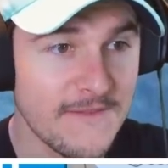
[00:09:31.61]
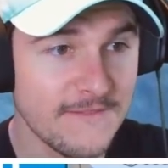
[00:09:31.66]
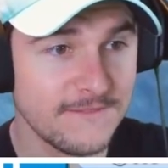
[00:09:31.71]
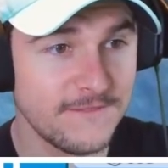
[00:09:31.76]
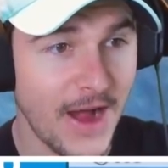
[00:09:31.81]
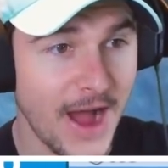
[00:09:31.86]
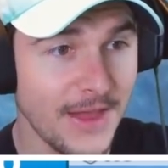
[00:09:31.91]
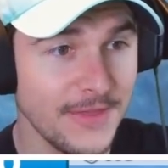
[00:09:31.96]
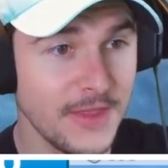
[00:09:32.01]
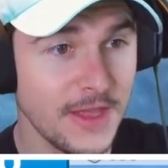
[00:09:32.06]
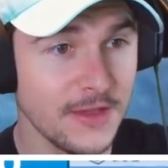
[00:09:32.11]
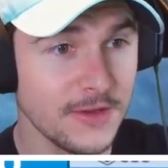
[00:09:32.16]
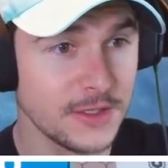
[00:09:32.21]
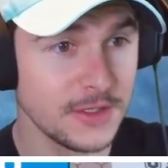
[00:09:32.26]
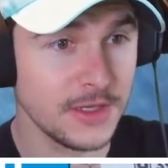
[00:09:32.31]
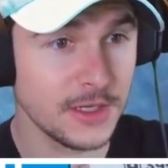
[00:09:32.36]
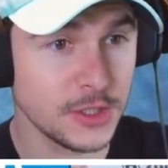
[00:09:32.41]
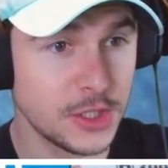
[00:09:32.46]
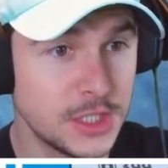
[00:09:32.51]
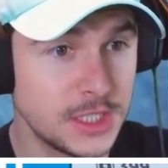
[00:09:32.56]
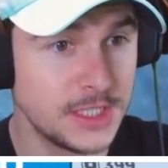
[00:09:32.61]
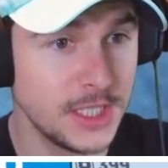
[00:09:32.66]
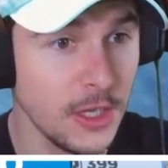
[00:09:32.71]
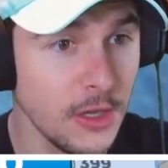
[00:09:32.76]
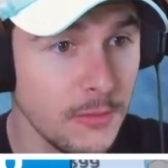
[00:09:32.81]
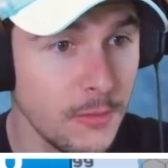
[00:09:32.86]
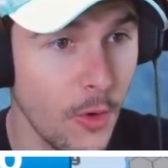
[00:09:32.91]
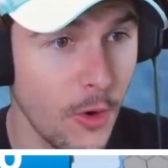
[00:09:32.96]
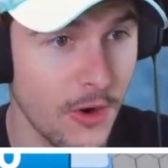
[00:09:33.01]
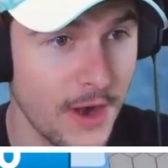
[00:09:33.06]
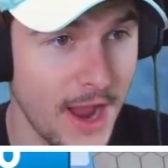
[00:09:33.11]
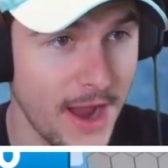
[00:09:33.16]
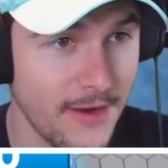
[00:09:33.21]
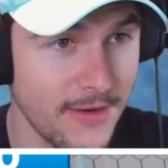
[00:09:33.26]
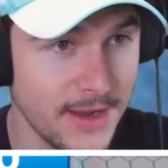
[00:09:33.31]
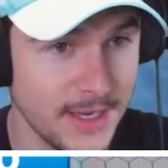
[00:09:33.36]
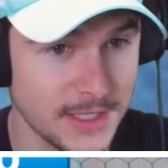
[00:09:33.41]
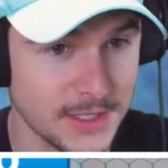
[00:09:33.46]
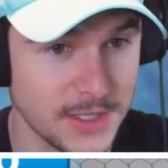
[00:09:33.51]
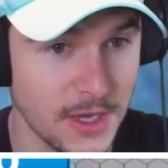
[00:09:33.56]
But there's, there's still more
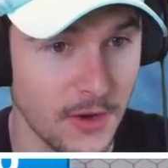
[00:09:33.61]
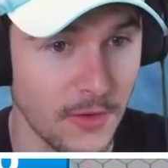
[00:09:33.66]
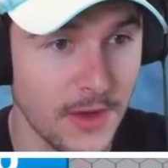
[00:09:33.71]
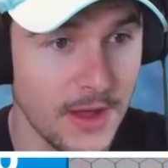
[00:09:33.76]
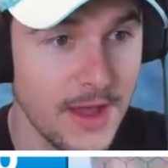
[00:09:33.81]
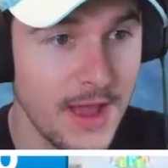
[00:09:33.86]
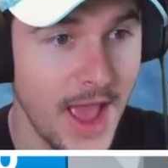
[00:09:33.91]
areas though.